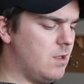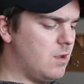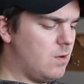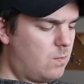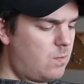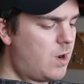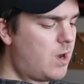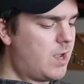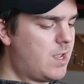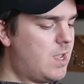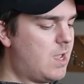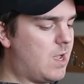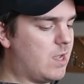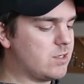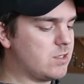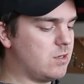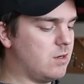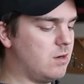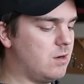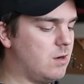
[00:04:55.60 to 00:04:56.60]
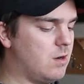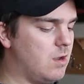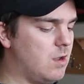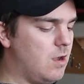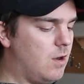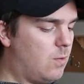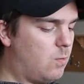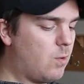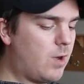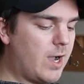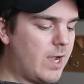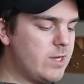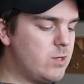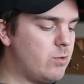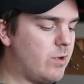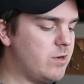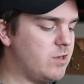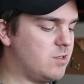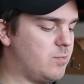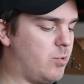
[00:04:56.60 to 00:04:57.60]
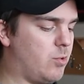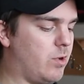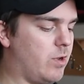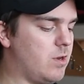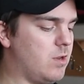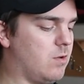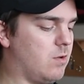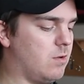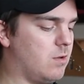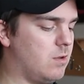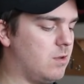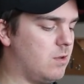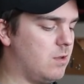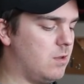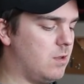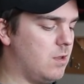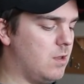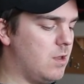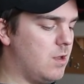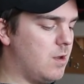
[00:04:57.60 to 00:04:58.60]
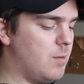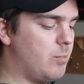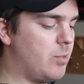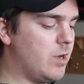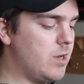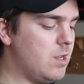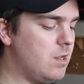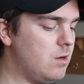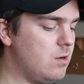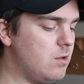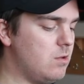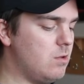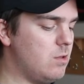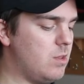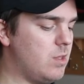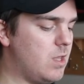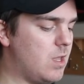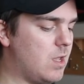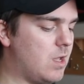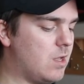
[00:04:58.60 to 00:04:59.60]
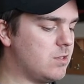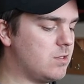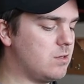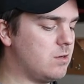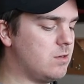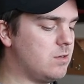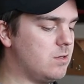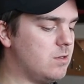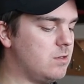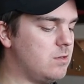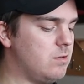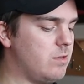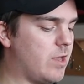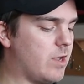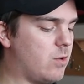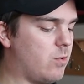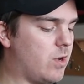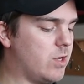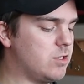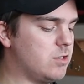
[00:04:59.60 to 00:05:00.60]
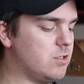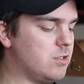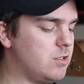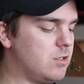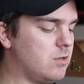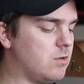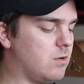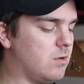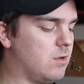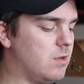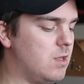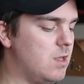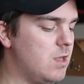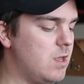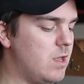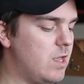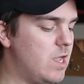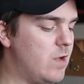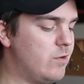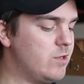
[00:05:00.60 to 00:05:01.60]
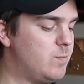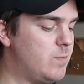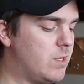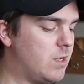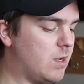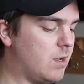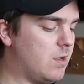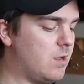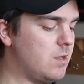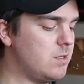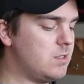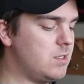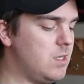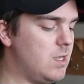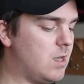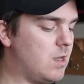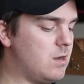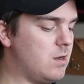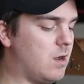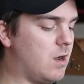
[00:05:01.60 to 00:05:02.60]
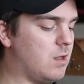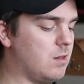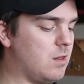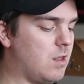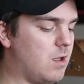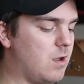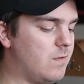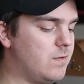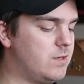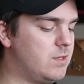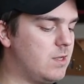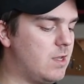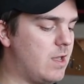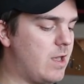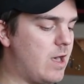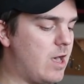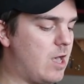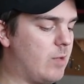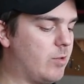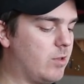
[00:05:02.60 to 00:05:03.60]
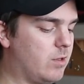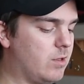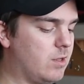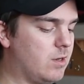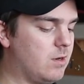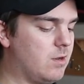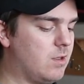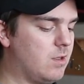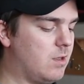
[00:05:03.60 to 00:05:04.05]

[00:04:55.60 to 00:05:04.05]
"Why?" he asked her. "Why do I disappoint you?" But he knew the answer to that question too. It was because he had not loved Abilene